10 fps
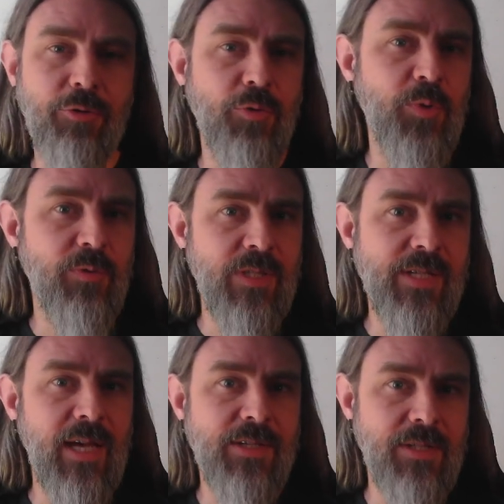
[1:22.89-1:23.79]
or removing
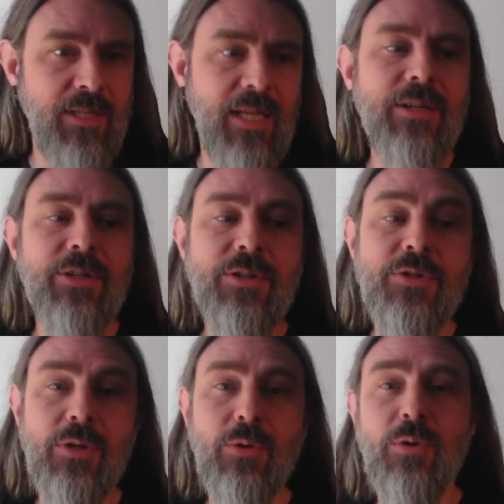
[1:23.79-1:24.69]
tags and
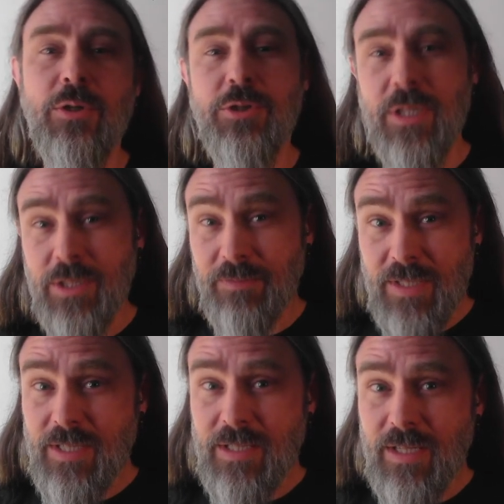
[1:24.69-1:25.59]
layers, or changing
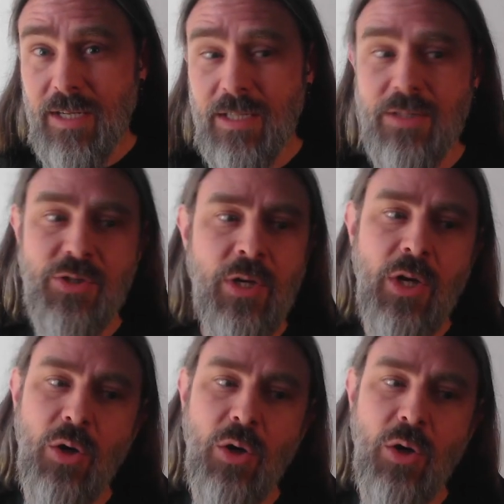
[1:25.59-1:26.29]
physics settings,